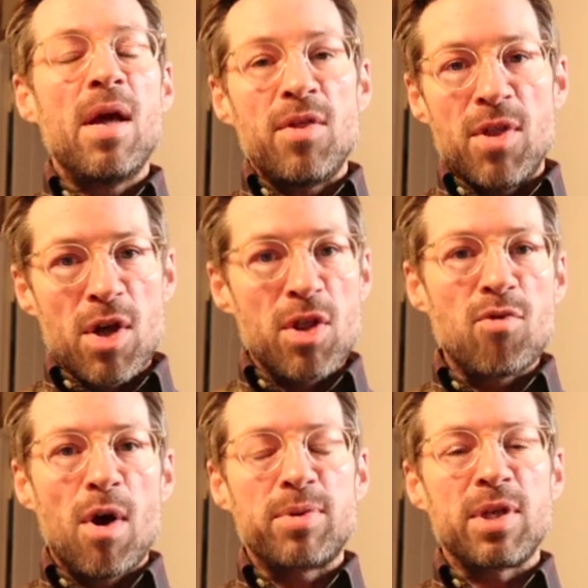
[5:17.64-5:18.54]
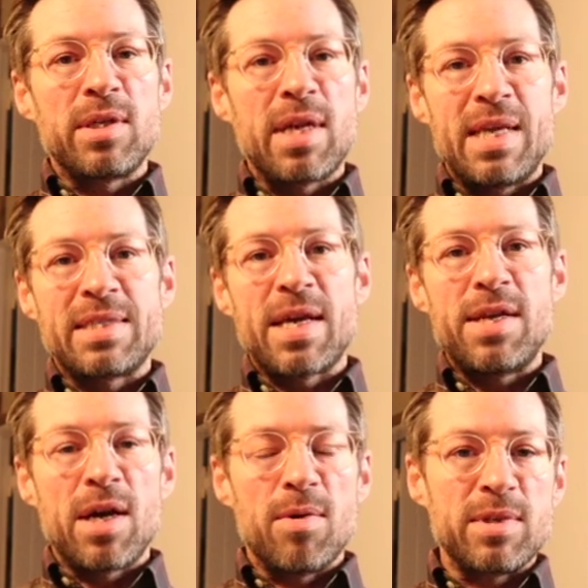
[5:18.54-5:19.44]
The other option is that
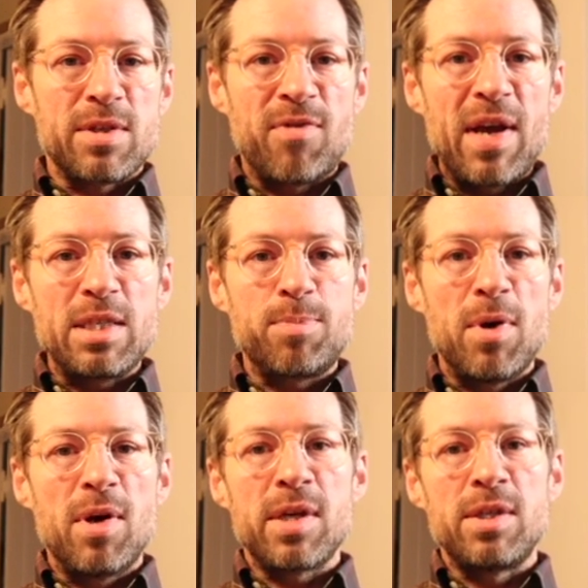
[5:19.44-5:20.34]
you go onto Facebook